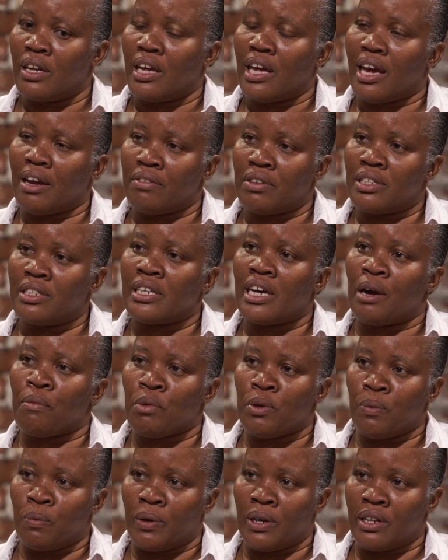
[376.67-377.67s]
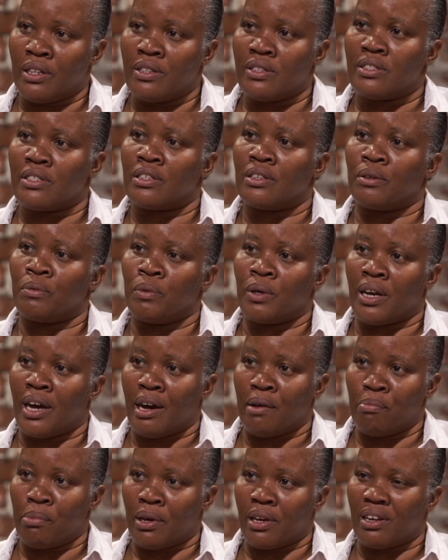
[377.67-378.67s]
every time we went, we
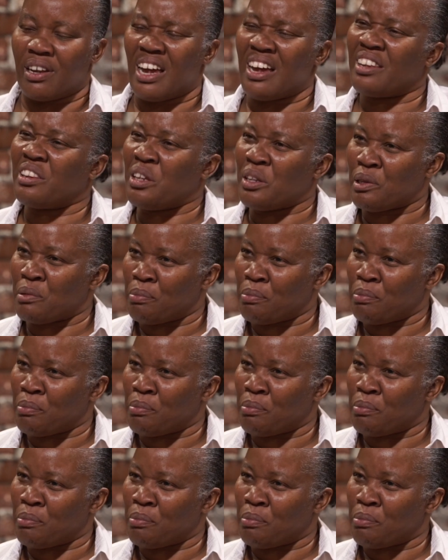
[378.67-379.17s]
got a little